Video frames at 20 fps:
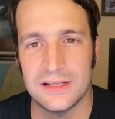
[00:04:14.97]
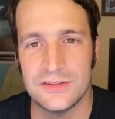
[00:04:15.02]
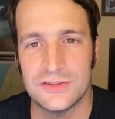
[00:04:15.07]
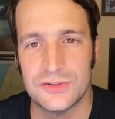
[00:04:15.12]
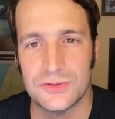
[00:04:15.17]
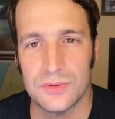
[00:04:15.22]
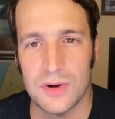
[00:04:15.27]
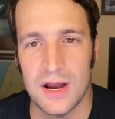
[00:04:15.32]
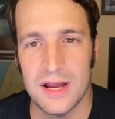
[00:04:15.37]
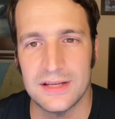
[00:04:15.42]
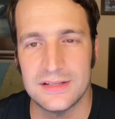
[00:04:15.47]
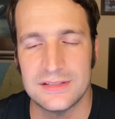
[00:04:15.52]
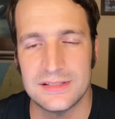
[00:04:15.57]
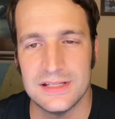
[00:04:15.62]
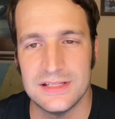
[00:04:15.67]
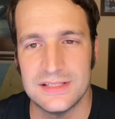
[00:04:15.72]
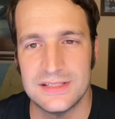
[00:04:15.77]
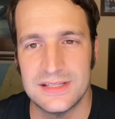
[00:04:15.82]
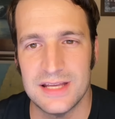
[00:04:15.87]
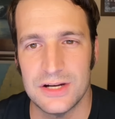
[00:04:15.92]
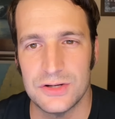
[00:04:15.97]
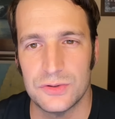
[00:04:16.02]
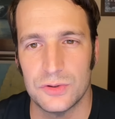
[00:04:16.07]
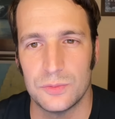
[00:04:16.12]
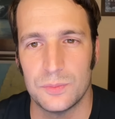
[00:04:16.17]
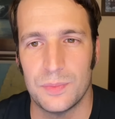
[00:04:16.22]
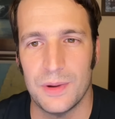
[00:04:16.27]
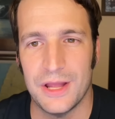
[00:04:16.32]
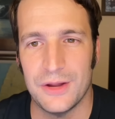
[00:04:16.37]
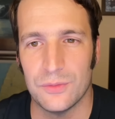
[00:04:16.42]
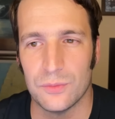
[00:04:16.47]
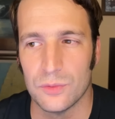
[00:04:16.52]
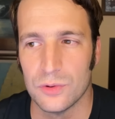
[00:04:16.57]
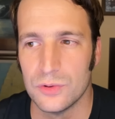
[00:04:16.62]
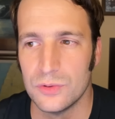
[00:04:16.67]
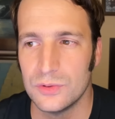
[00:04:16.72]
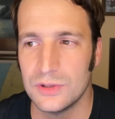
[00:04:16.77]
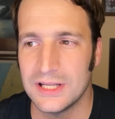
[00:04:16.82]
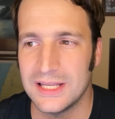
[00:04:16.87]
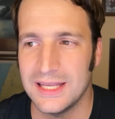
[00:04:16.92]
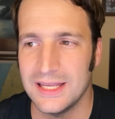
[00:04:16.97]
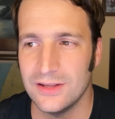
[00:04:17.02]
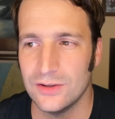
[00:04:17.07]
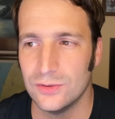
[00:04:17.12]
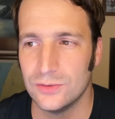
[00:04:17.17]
strikes in central Beirut kill